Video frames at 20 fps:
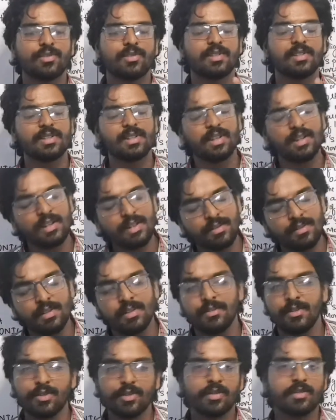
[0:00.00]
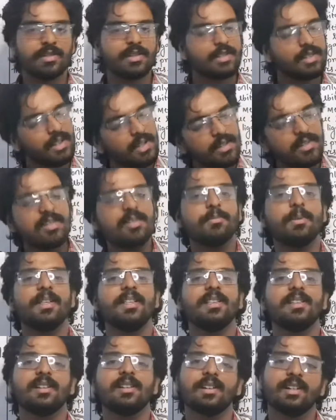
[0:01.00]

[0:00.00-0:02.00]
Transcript: discussed by the